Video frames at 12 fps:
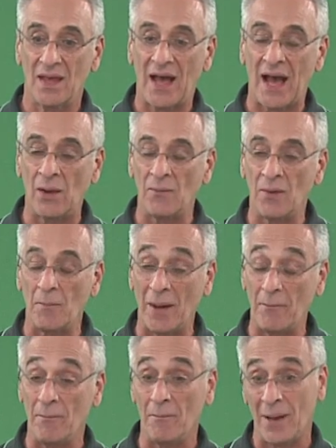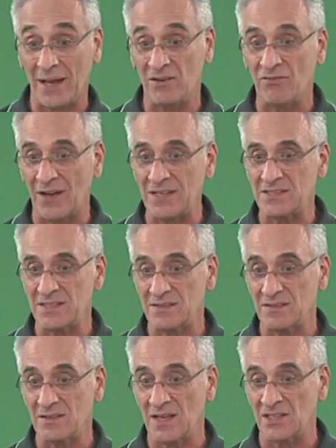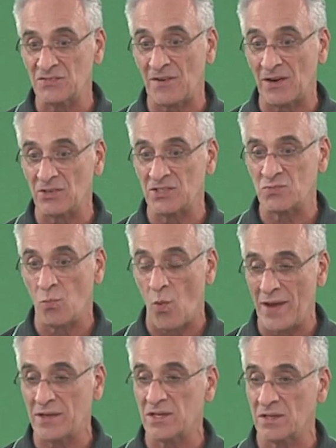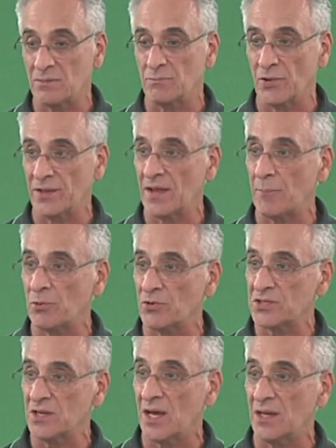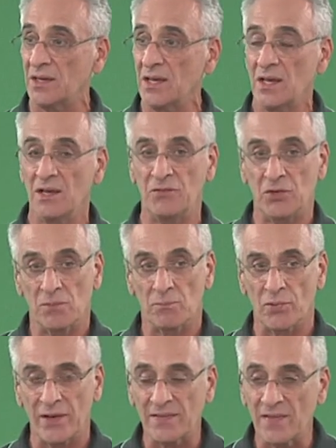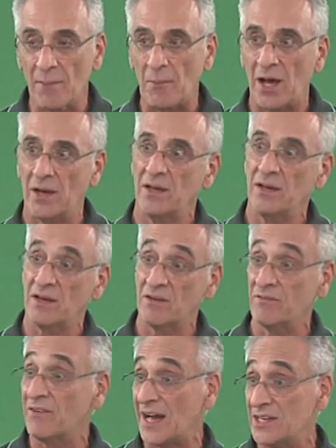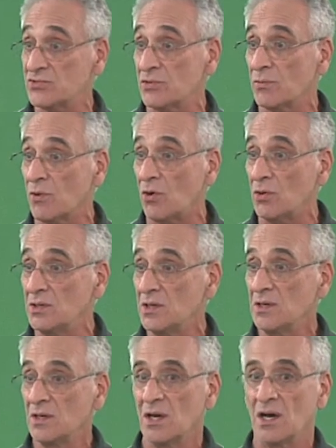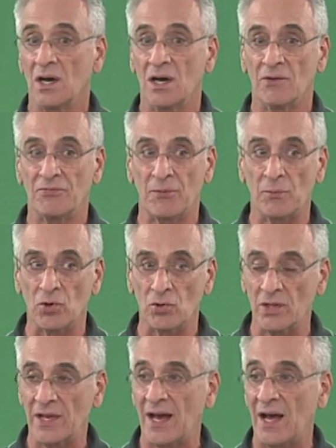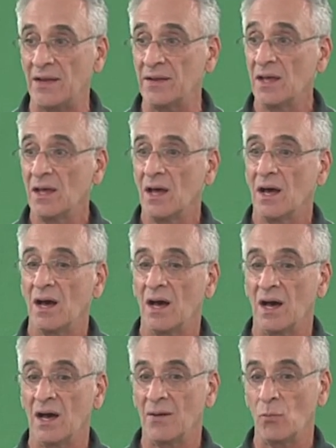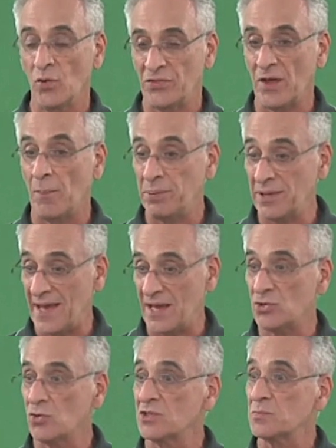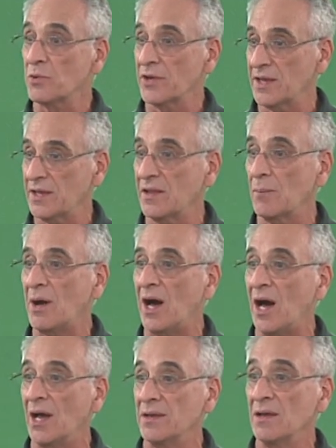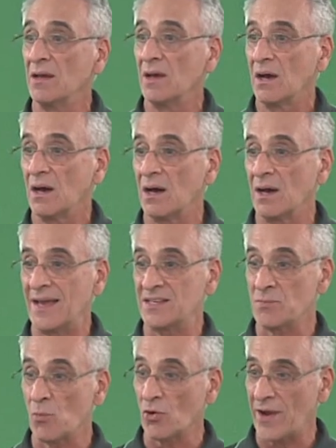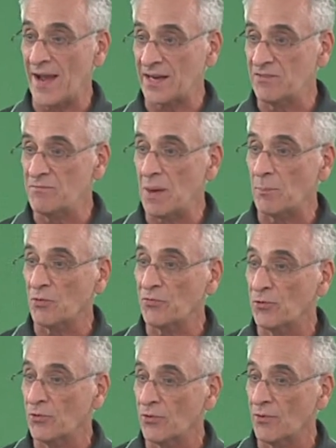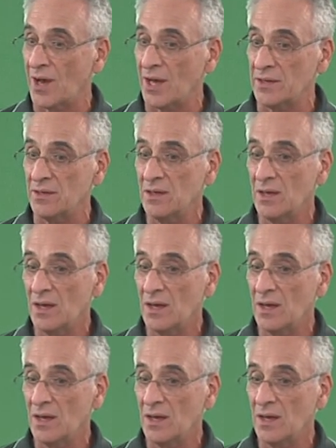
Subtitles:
My advice as far as when to bring that person on, if you can bring them on in an advisory role from early on, with a plan towards bringing them on as a more active member further on,